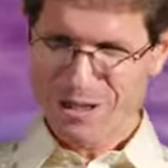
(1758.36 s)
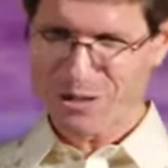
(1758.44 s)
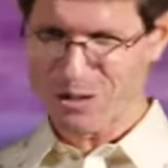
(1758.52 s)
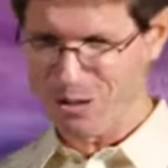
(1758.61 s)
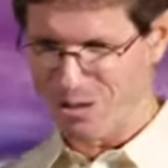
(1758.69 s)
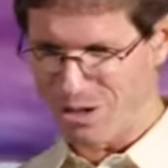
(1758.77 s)

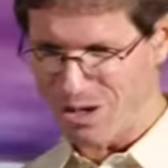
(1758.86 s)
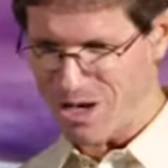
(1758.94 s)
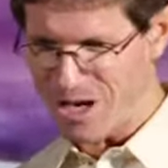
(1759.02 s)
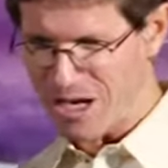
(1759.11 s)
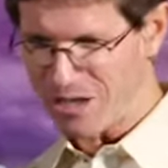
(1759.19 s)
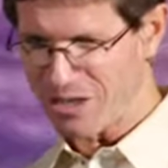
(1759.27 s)
To the
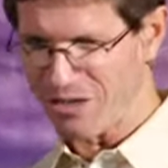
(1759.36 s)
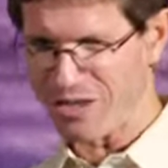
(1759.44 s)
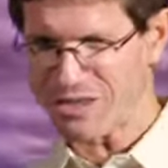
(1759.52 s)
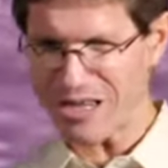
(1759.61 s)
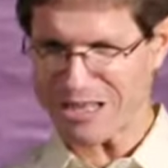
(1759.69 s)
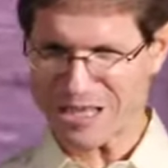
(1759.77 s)
law, to the
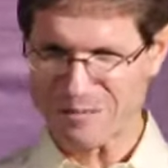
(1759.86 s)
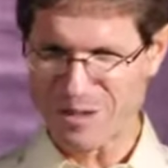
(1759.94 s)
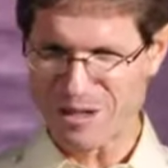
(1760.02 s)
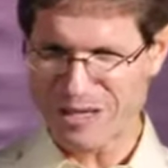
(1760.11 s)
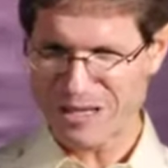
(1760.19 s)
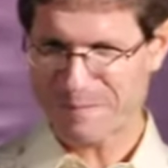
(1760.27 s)

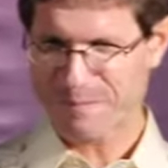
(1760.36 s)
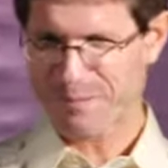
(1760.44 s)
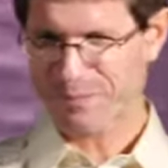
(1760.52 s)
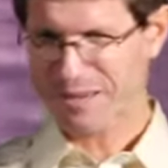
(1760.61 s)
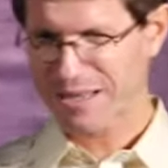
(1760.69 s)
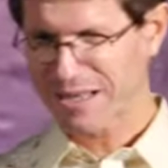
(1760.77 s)
testimony.
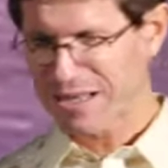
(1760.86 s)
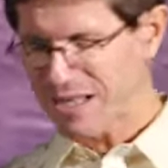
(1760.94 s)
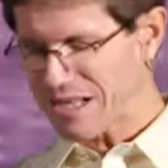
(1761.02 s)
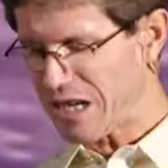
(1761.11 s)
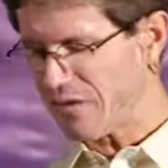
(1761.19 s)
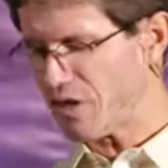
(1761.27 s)

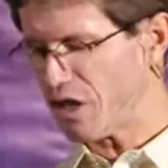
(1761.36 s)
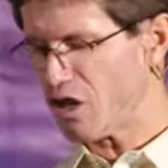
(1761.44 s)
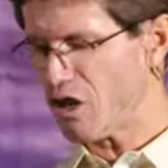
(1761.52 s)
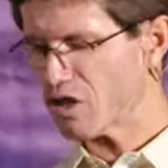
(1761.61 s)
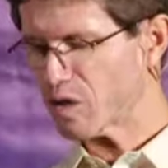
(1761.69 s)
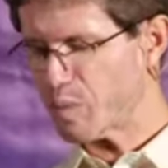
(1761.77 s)
If they
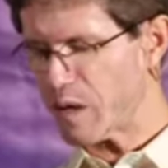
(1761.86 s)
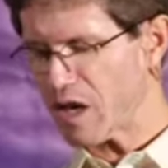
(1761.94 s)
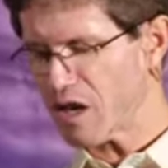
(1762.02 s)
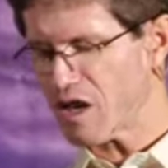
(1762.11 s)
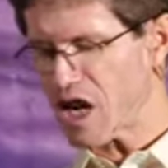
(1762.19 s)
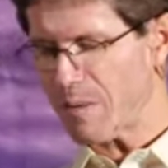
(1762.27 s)
don't speak
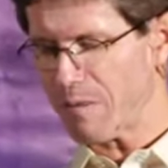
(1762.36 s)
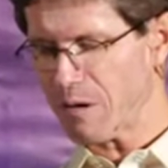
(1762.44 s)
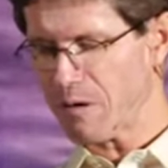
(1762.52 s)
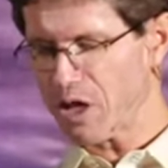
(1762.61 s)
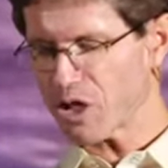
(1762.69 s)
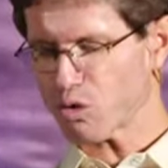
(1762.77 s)
in harmony
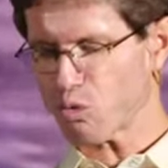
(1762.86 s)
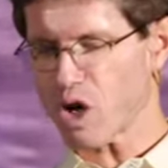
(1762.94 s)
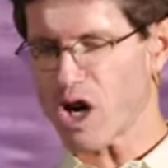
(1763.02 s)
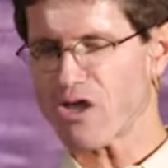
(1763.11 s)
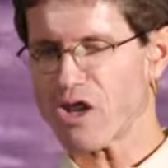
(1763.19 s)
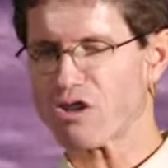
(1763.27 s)
with this
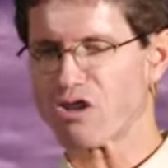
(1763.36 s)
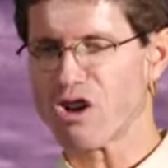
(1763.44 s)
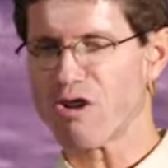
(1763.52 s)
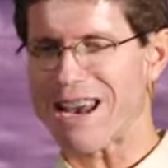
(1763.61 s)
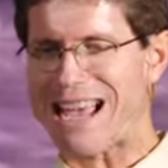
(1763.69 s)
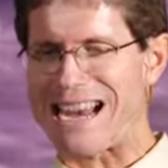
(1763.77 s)
word, there's no
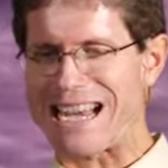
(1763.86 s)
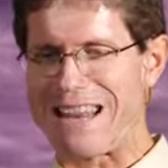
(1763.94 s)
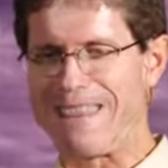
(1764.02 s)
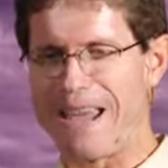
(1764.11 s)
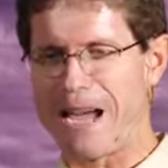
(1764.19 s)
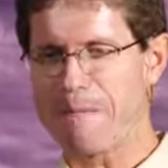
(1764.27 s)
light in
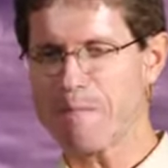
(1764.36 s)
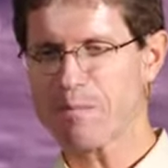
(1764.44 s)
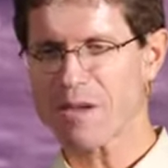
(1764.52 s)
them.